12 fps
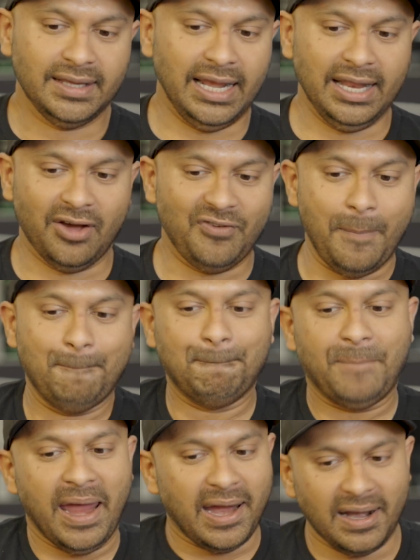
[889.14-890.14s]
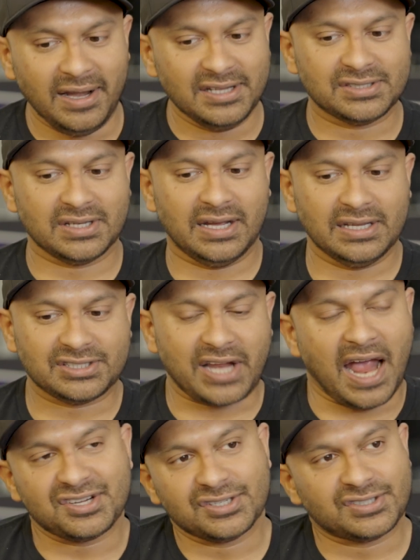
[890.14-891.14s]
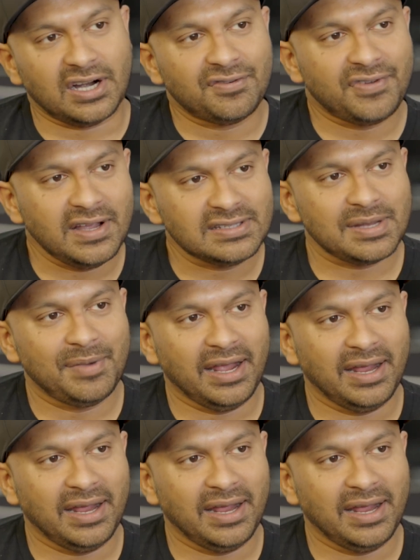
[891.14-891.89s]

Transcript: you know, we barely scratch the surface. I mean,